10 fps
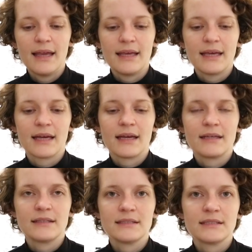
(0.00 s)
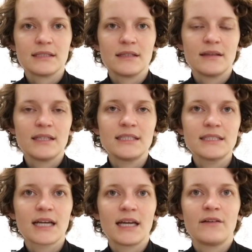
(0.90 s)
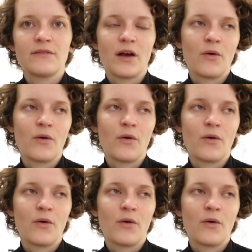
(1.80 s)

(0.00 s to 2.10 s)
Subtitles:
And this is kind of